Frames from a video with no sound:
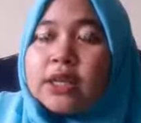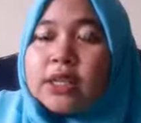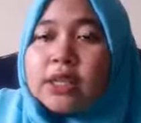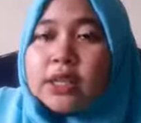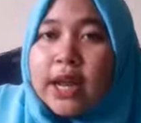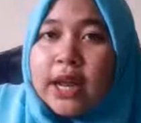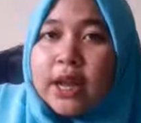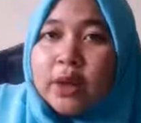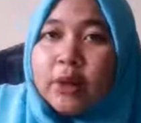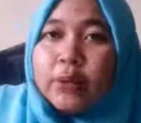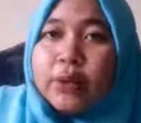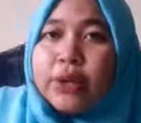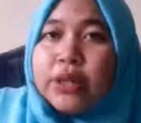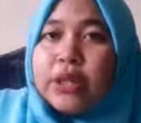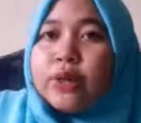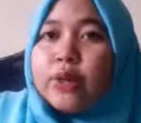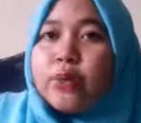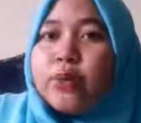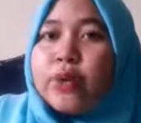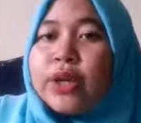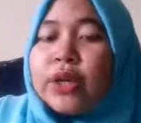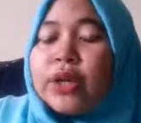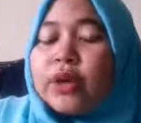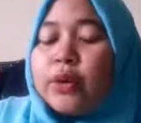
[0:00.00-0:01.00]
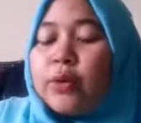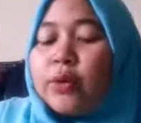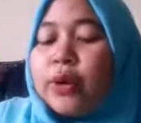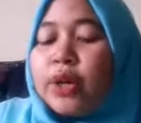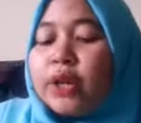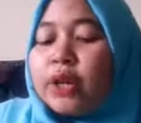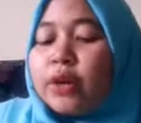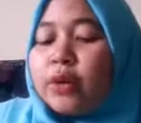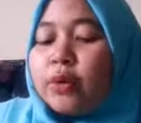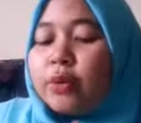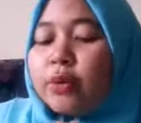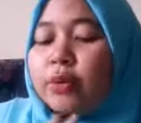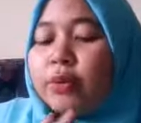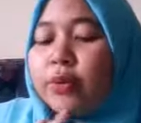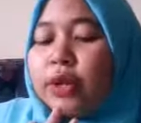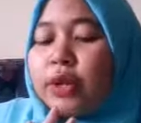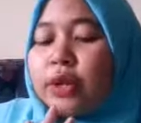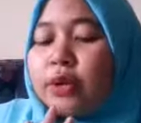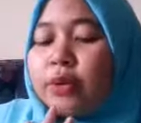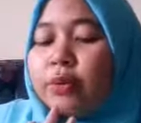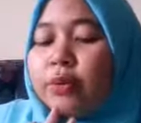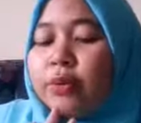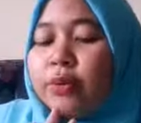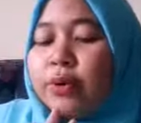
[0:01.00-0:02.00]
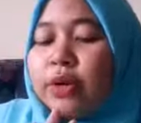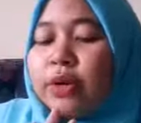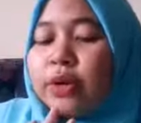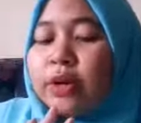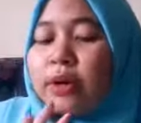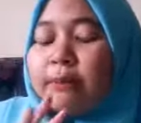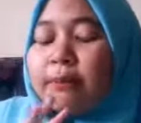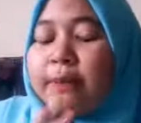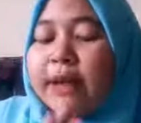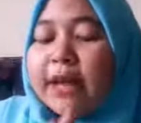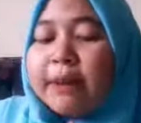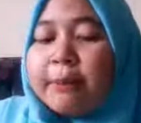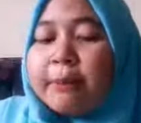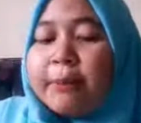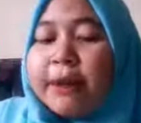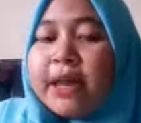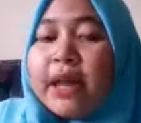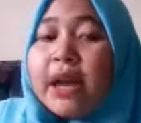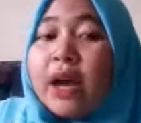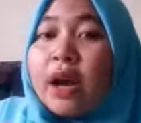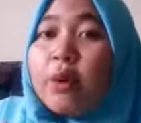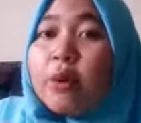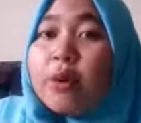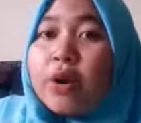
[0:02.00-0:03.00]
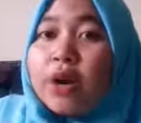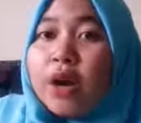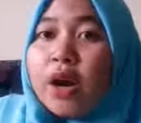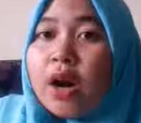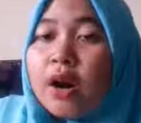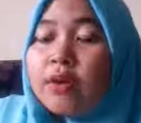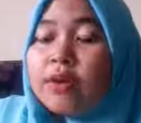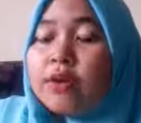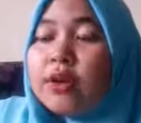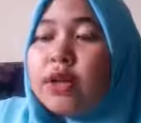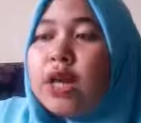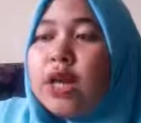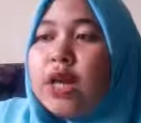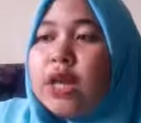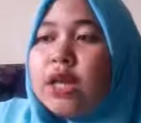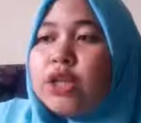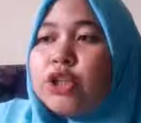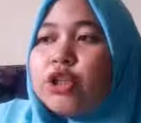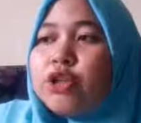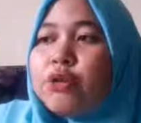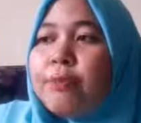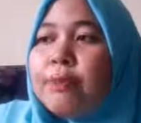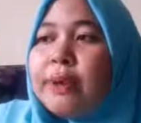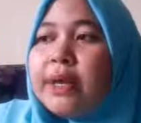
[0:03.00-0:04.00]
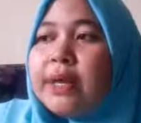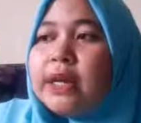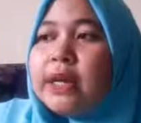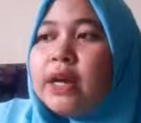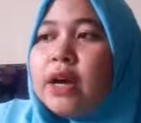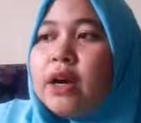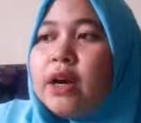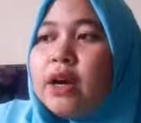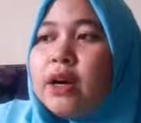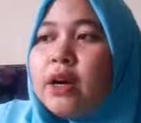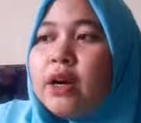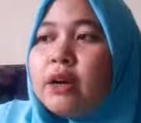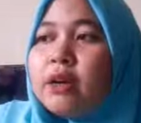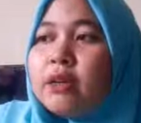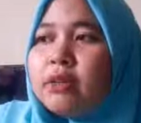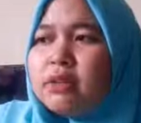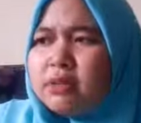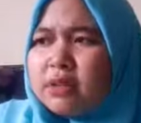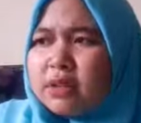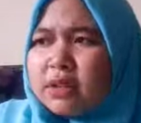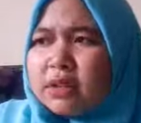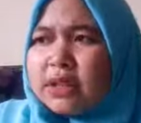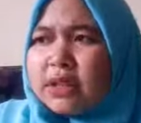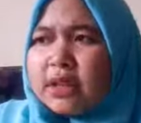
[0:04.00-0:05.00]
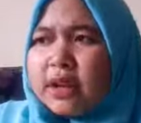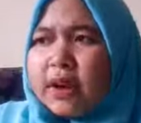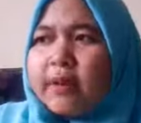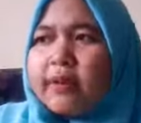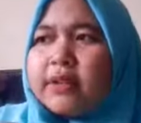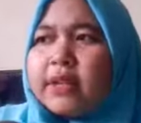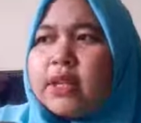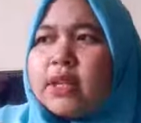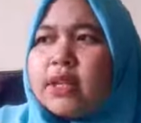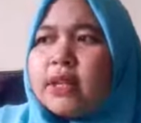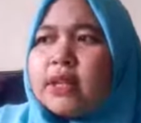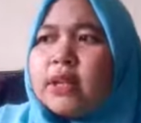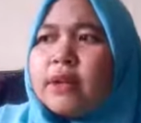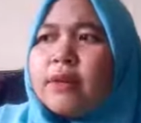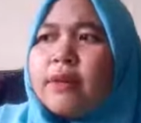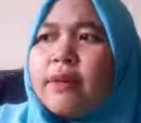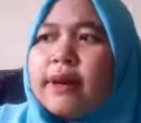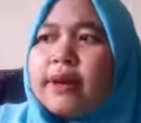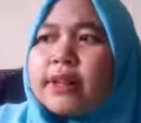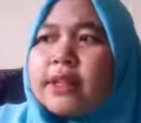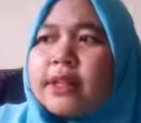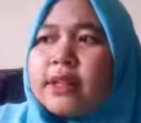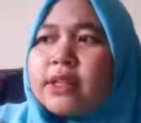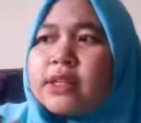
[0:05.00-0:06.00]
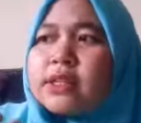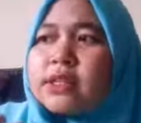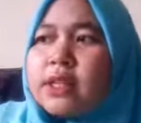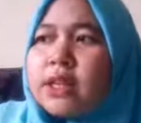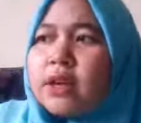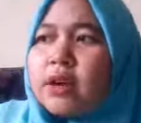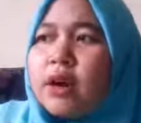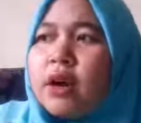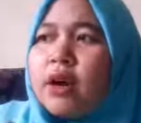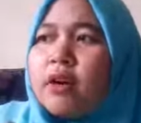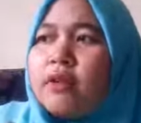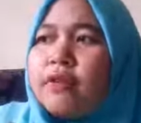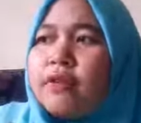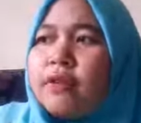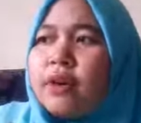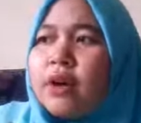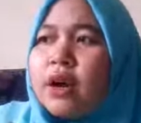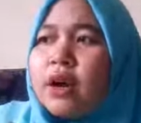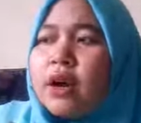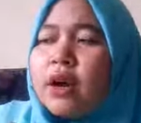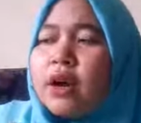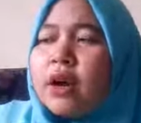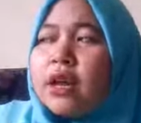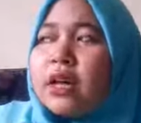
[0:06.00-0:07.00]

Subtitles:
style with by our own to make the characteristic of